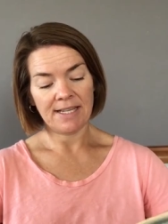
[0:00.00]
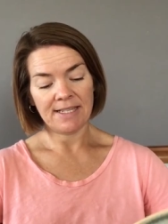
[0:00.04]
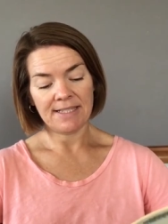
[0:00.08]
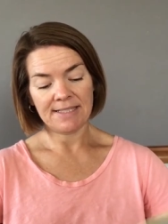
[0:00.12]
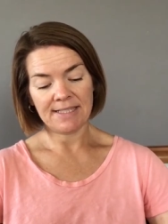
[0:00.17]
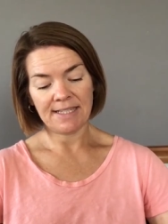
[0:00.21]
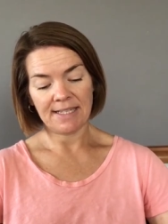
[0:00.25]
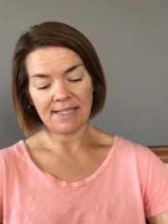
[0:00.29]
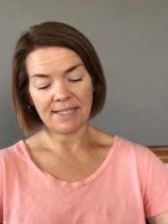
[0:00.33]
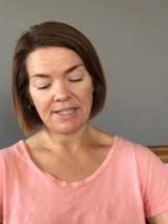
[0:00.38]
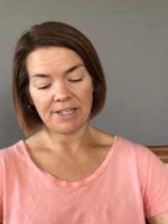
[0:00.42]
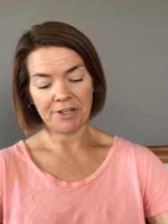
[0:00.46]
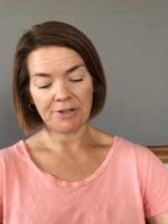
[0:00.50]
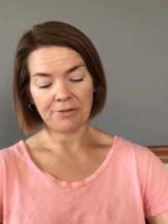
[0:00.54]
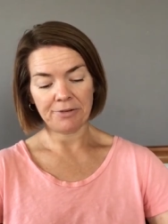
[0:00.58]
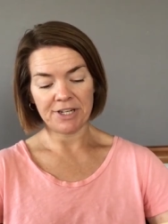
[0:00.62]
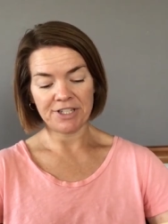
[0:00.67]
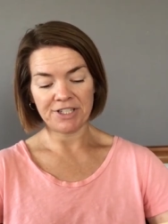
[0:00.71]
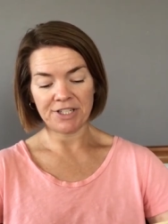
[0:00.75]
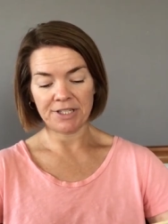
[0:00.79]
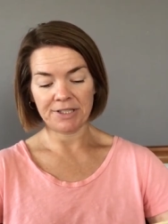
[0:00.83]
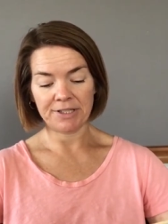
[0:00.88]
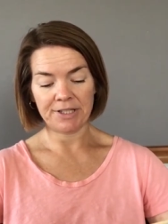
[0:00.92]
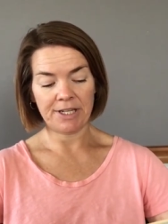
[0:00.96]
Dina
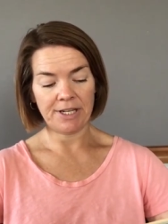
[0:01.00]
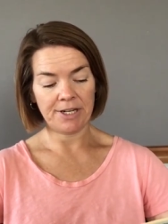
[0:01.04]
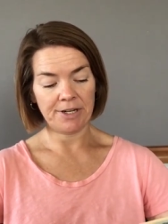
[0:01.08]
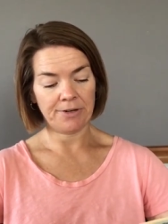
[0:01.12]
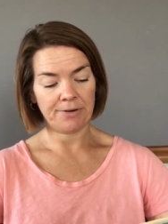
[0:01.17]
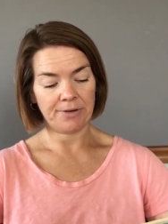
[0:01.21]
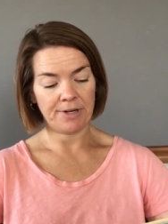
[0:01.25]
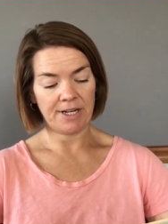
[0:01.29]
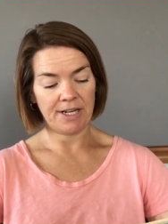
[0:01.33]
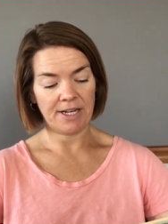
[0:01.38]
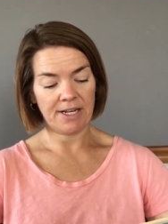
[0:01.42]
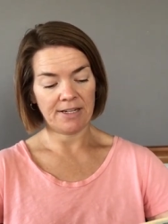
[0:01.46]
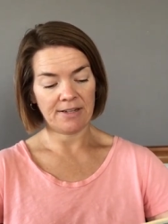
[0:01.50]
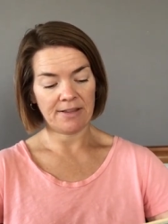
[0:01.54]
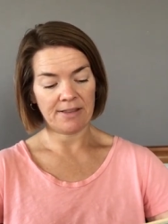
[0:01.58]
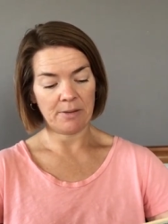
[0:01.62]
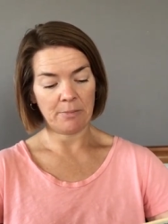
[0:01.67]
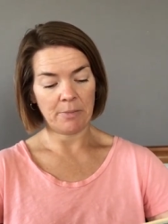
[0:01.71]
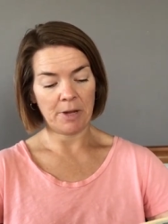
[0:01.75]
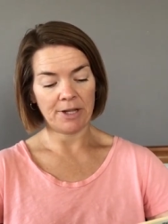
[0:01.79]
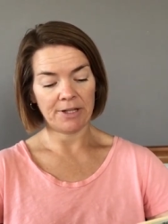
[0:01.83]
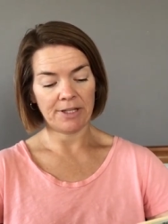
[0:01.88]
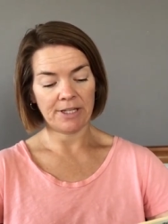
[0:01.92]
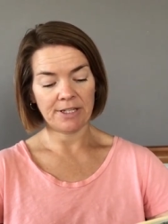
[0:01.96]
grudgingly agreed that
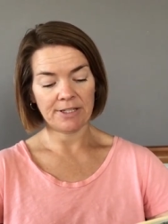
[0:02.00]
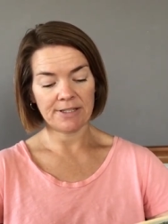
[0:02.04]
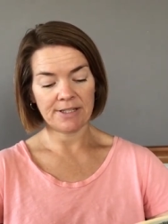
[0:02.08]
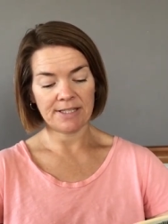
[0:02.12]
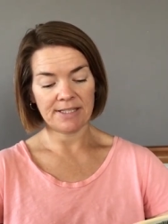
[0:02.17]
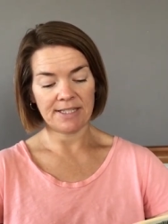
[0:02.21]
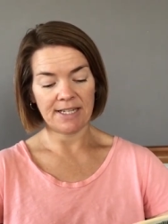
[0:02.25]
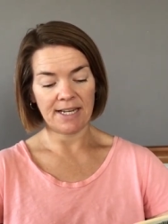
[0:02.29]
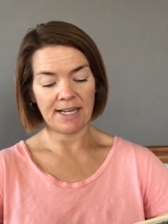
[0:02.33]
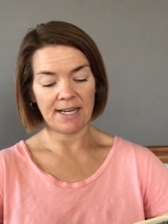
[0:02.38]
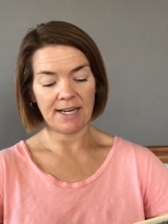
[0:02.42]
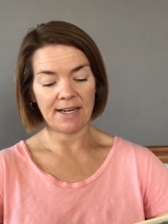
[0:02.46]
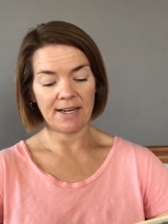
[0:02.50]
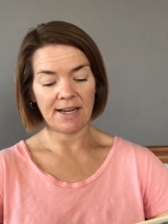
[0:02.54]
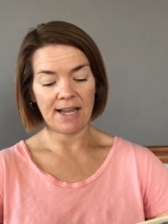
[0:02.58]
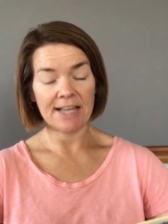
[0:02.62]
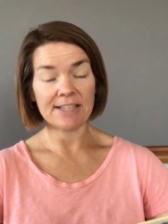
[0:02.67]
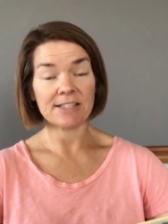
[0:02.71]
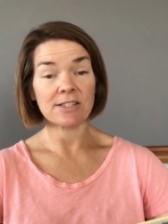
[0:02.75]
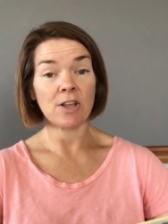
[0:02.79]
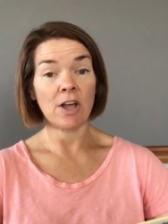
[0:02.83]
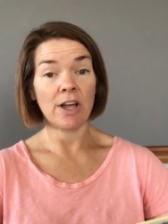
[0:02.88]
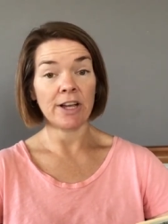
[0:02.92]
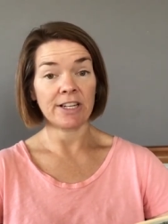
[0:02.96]
Molly could stay
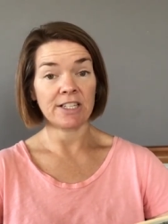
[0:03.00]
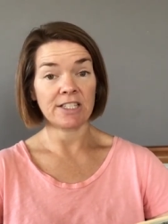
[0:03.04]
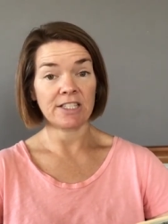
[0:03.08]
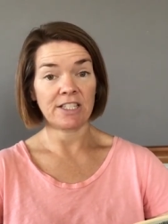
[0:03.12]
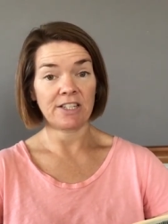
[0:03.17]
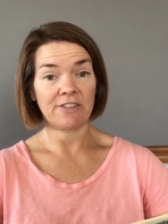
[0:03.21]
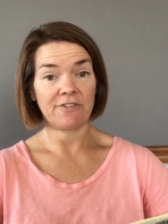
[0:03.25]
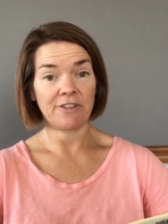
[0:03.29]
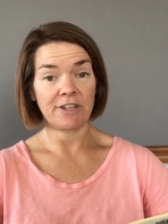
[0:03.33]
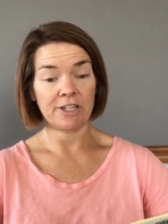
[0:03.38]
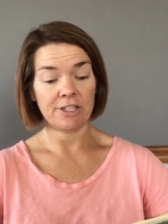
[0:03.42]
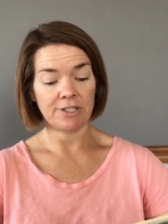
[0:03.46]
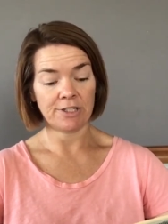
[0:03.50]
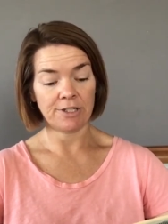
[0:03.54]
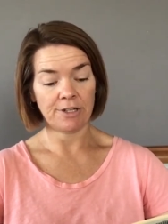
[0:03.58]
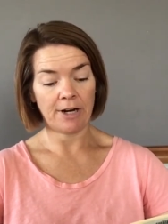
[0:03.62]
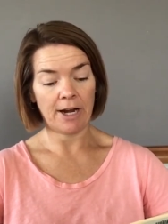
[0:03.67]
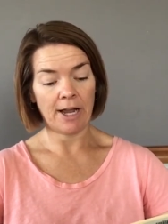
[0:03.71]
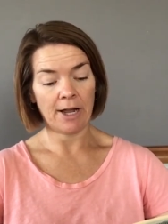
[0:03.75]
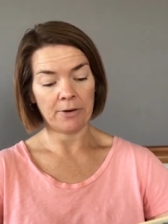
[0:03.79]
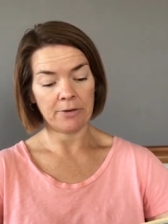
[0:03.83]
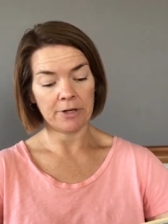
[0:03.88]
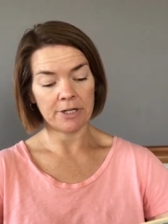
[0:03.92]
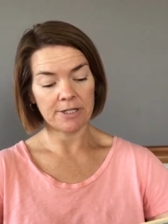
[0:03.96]
as long as she finished her
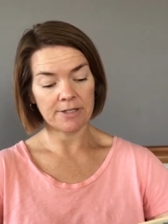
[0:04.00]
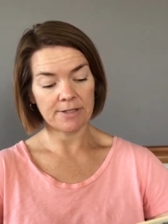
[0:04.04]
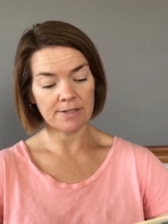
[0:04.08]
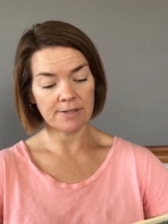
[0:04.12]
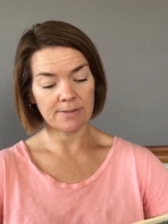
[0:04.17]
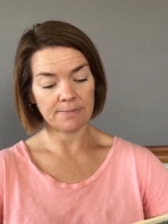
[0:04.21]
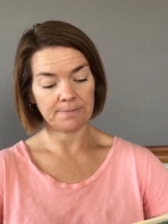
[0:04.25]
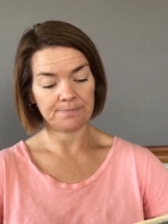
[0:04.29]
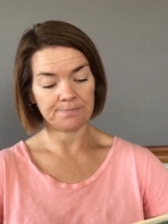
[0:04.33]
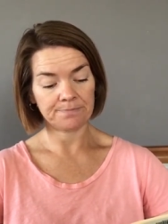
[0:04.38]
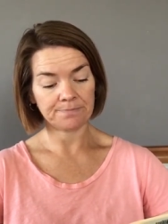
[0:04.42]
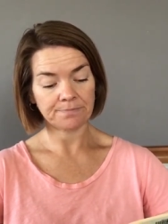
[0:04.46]
hours.